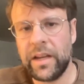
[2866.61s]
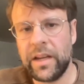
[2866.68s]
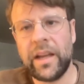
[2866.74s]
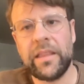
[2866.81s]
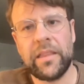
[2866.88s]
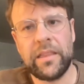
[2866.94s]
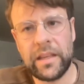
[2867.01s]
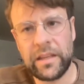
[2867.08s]

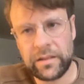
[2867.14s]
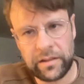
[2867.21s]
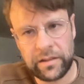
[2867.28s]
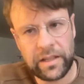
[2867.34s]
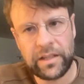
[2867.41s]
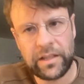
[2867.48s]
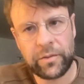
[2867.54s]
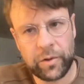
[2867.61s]
And this,
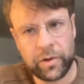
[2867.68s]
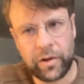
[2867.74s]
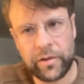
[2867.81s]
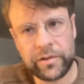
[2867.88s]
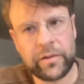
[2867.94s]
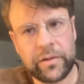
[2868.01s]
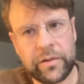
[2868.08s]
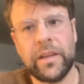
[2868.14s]
these were
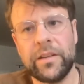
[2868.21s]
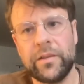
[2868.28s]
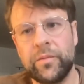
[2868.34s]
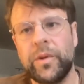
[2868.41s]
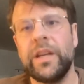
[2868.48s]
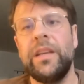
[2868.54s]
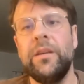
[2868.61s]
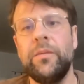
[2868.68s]
also things
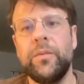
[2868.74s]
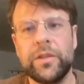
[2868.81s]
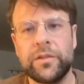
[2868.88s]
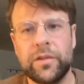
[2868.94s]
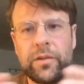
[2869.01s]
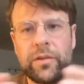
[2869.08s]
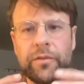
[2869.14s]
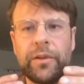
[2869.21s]
where he
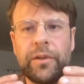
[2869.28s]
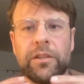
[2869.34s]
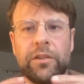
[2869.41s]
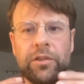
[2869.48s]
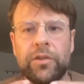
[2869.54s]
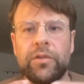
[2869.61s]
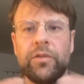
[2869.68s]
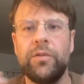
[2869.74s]
was sort of in
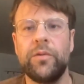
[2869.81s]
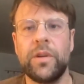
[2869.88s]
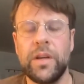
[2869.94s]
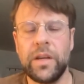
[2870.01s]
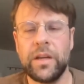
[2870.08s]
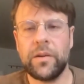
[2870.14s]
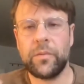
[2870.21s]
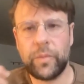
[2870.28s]
tune
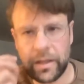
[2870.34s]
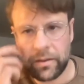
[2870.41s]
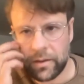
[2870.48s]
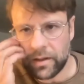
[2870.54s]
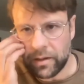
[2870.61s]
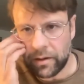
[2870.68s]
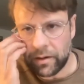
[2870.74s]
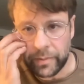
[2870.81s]
with
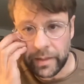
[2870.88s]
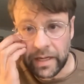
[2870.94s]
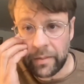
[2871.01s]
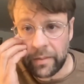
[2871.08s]
the government.